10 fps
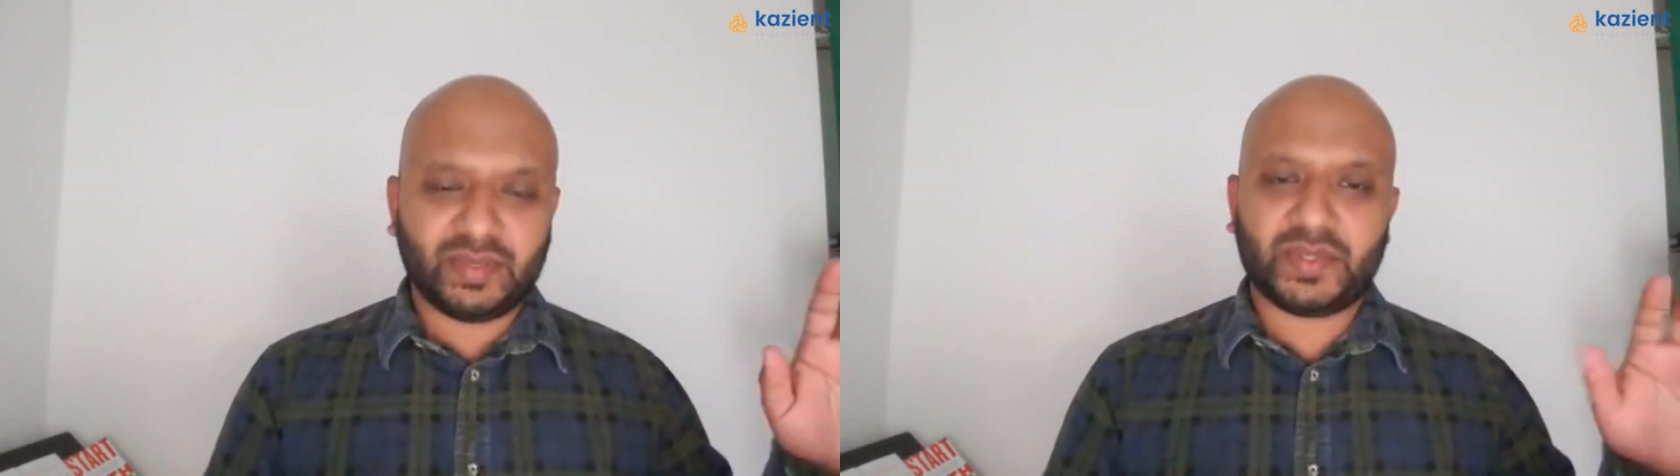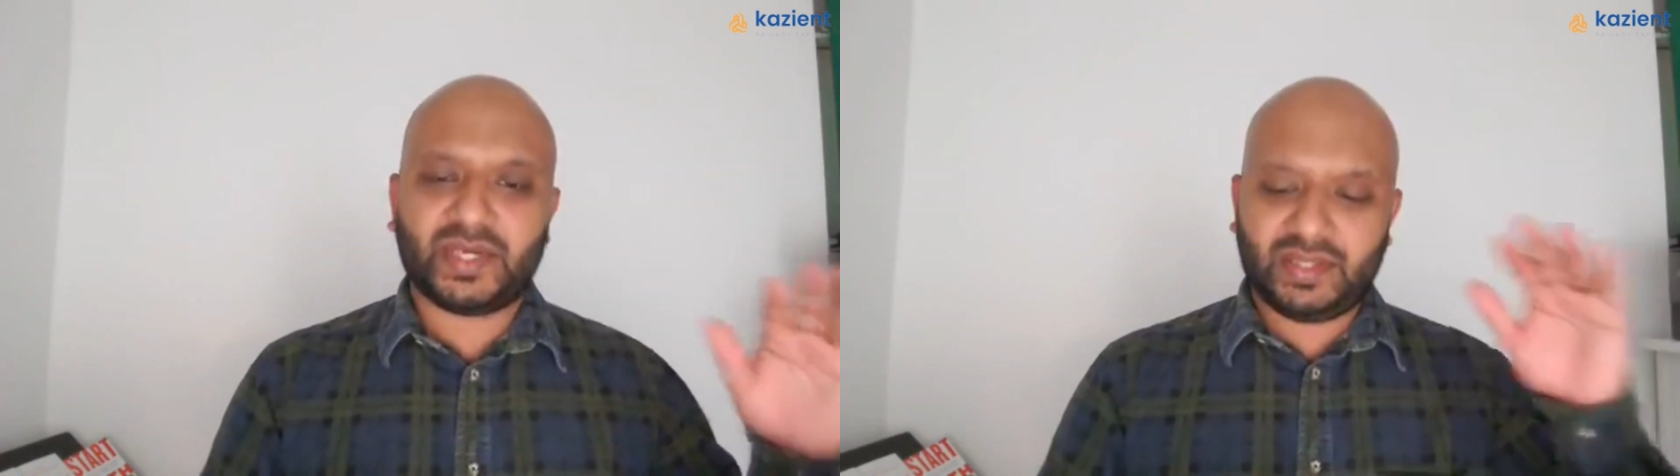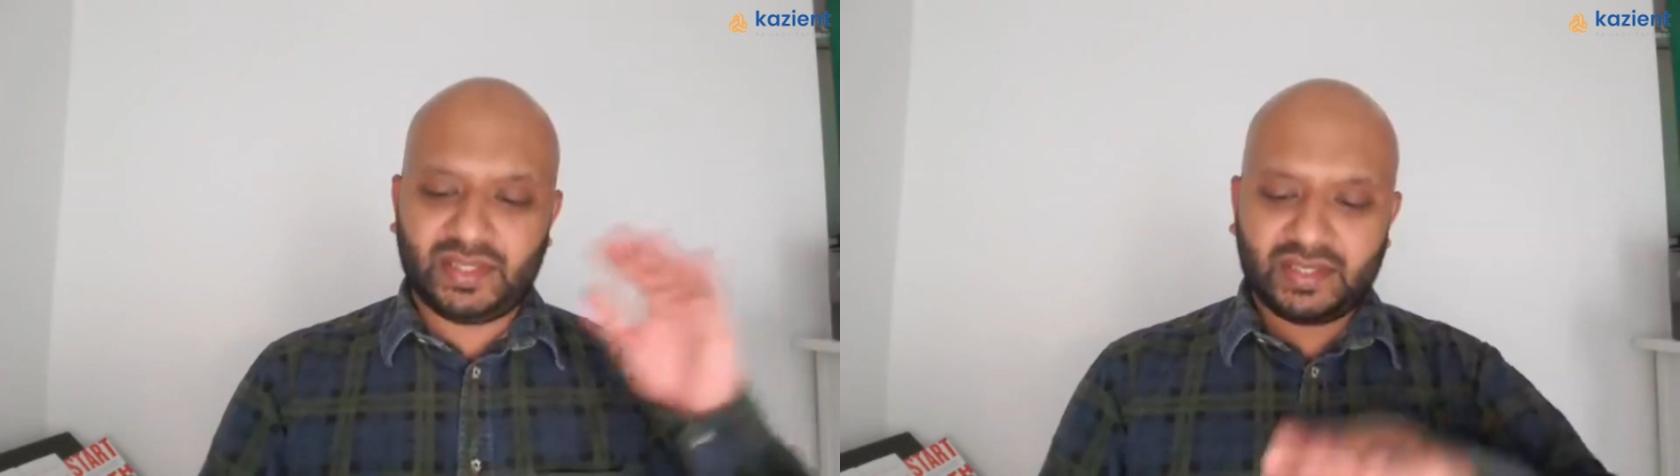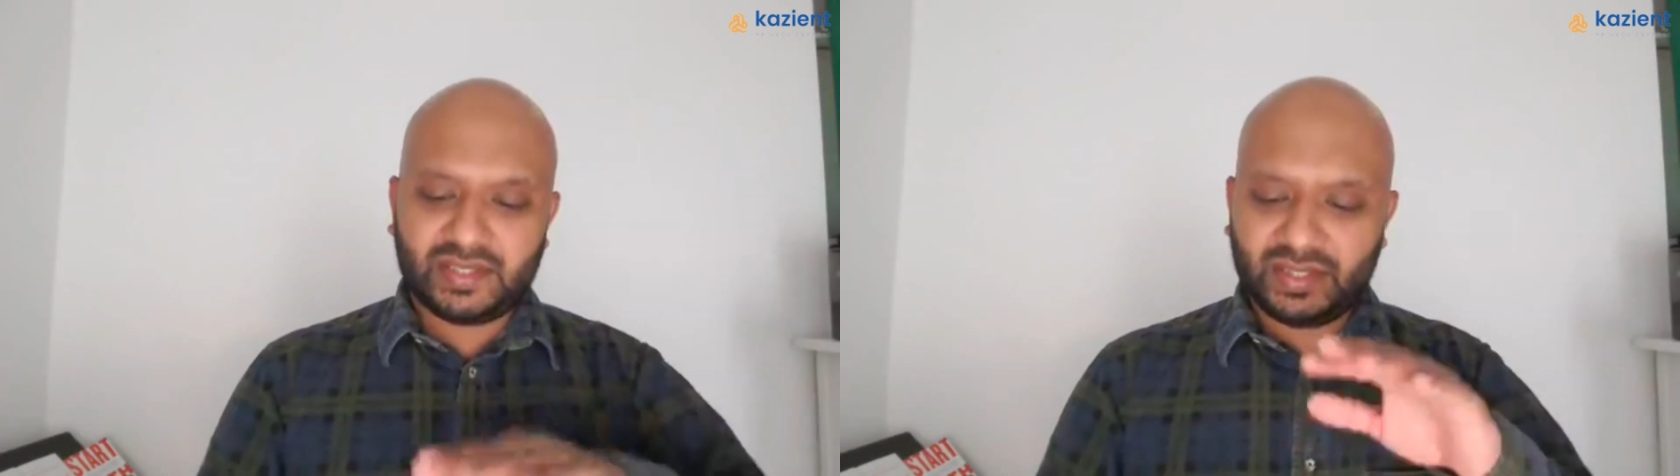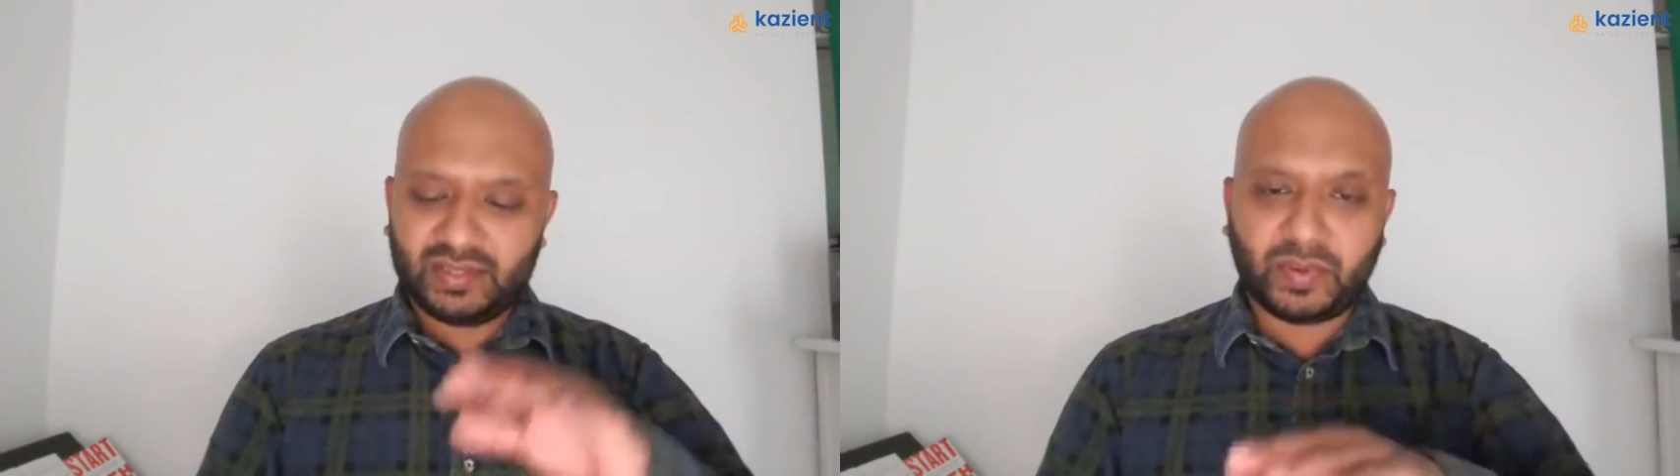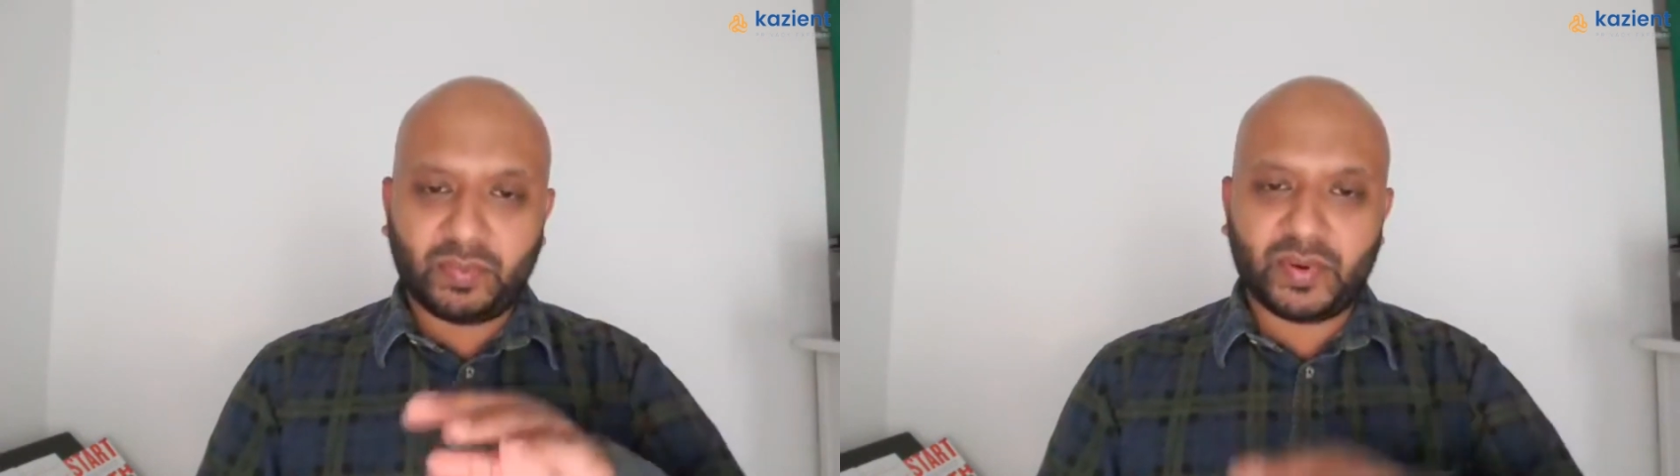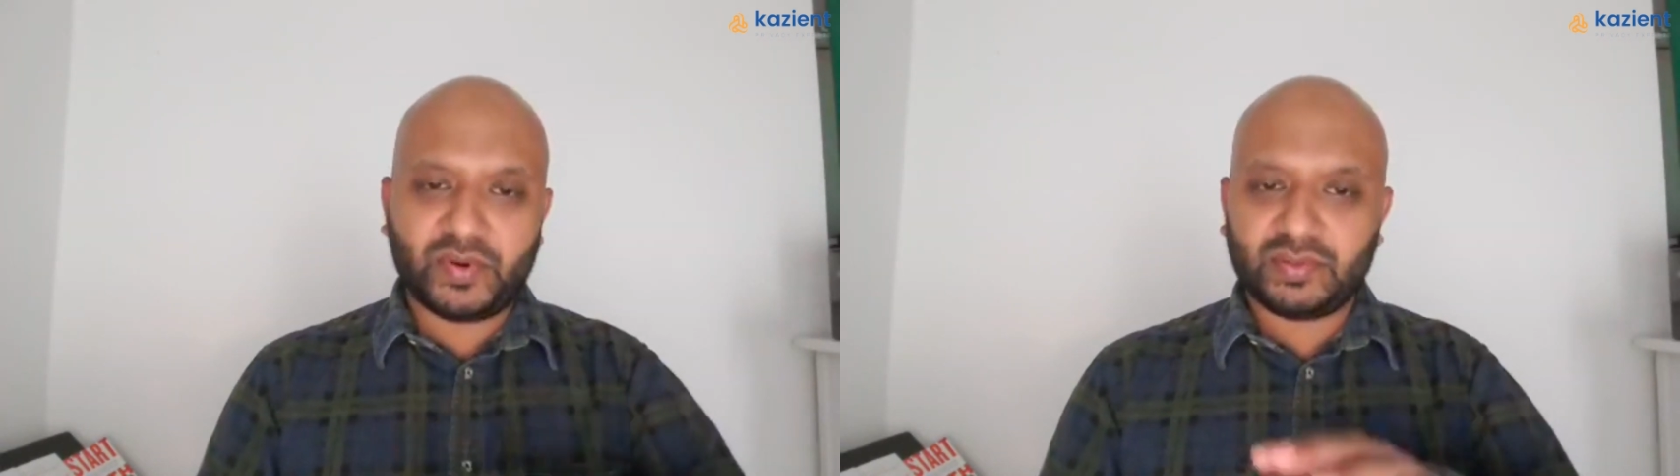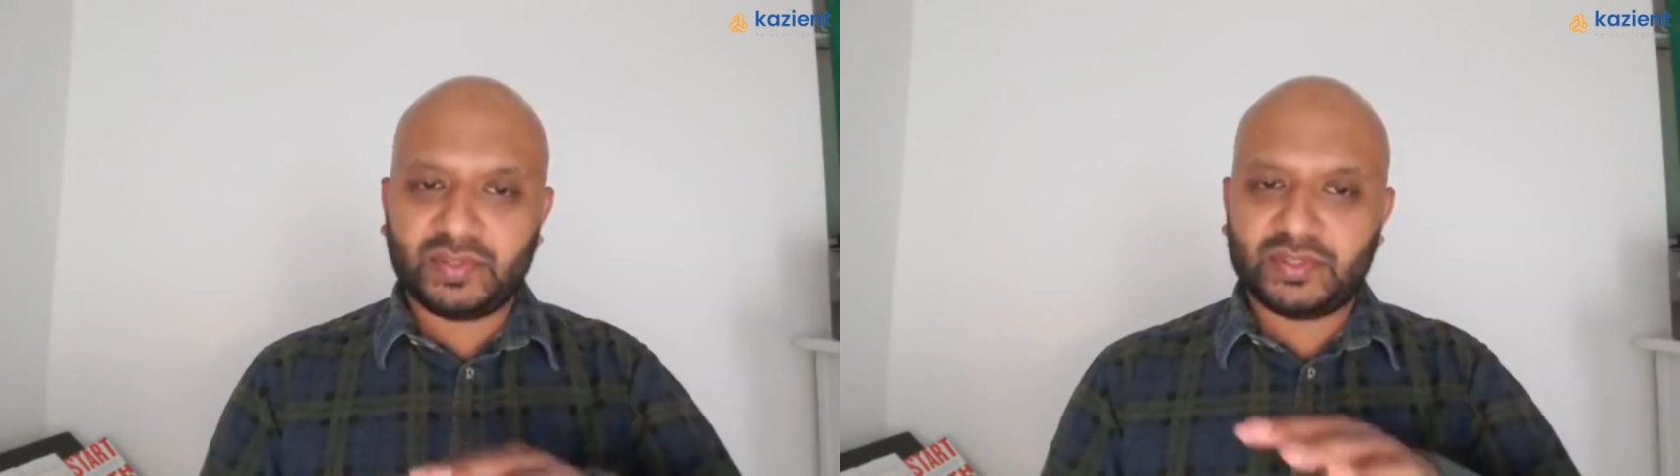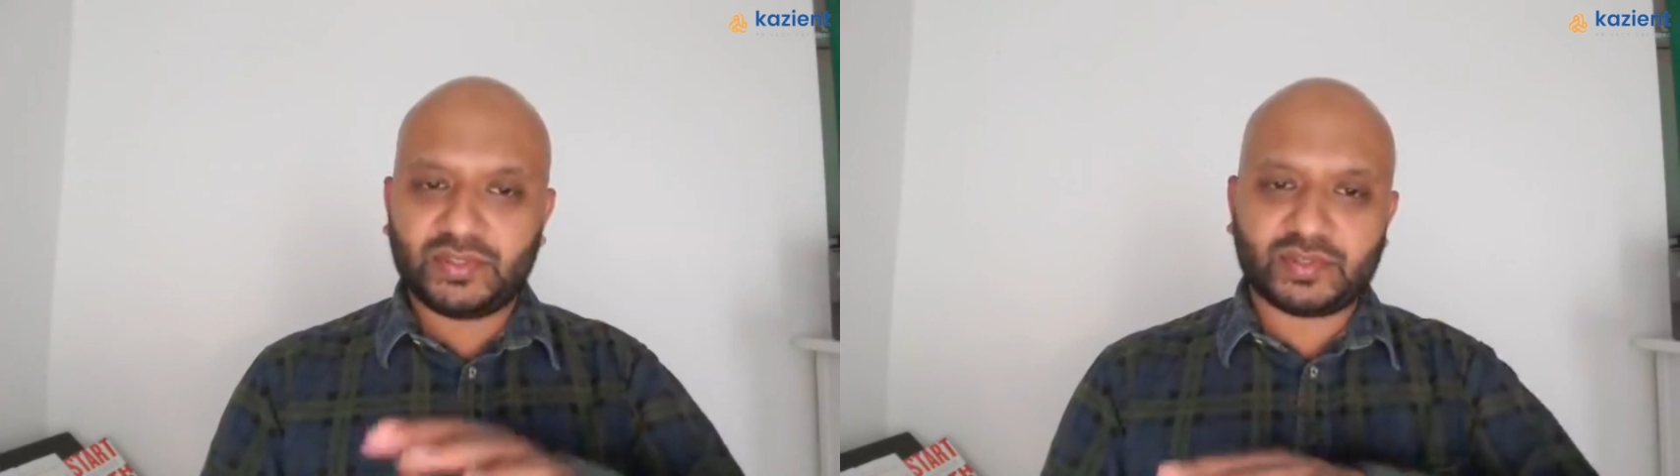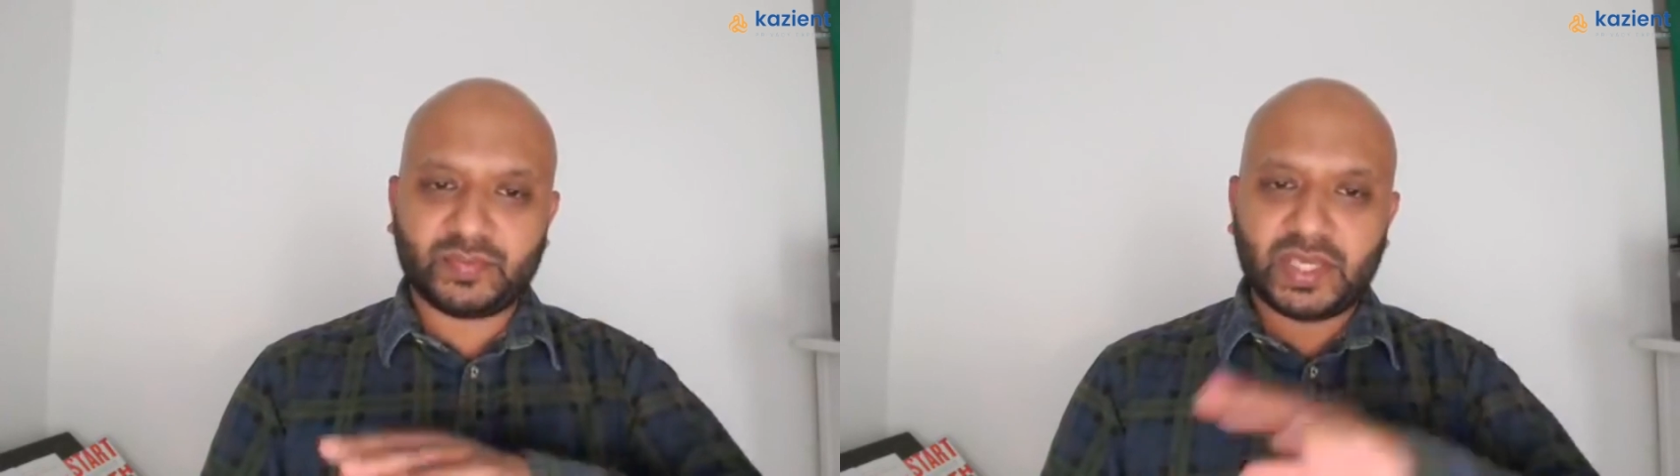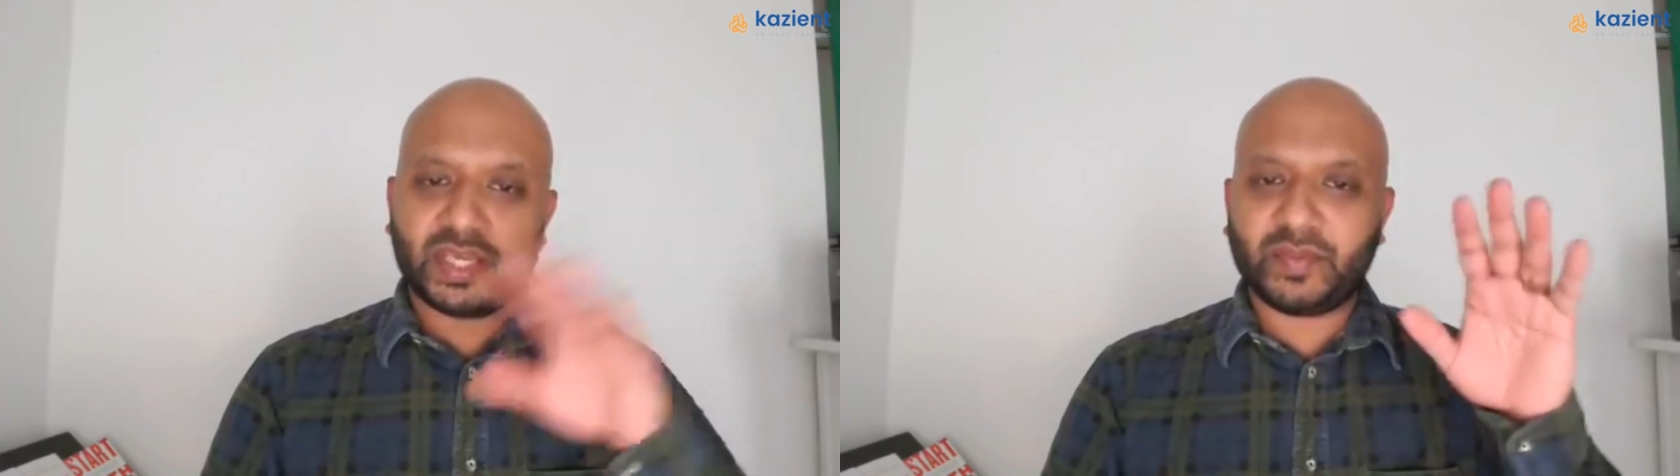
but this proposal is just making